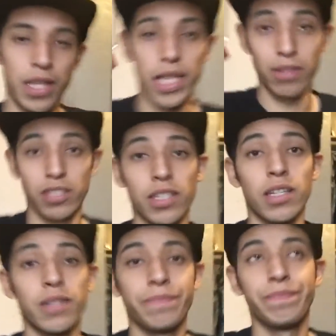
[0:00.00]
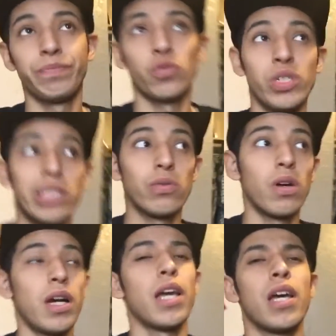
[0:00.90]
that was the reason
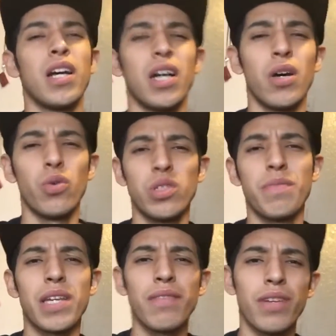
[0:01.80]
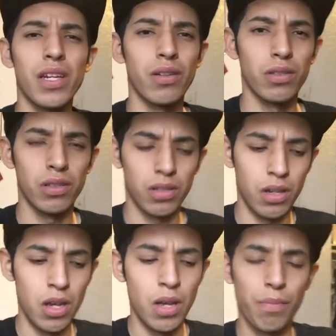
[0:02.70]
why I wasn't making videos.
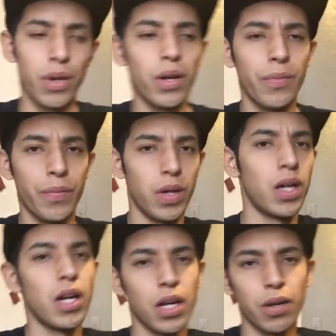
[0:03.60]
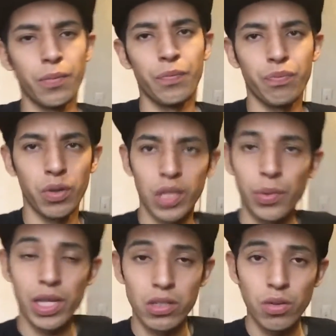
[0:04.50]
But um, birthday
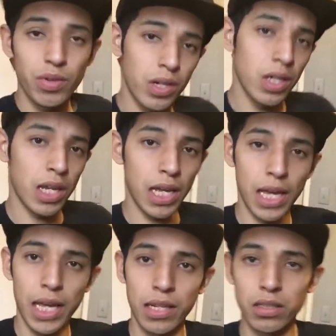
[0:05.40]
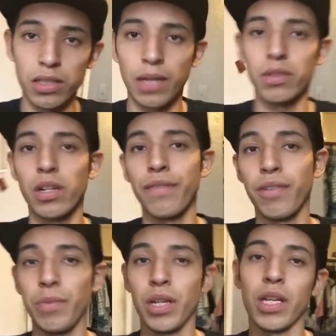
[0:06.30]
weekend's over, and it's time to start
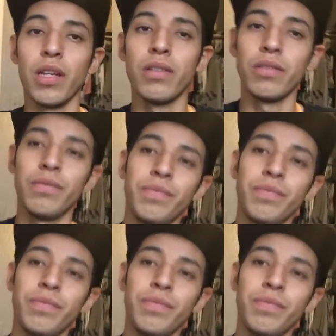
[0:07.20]
filming again.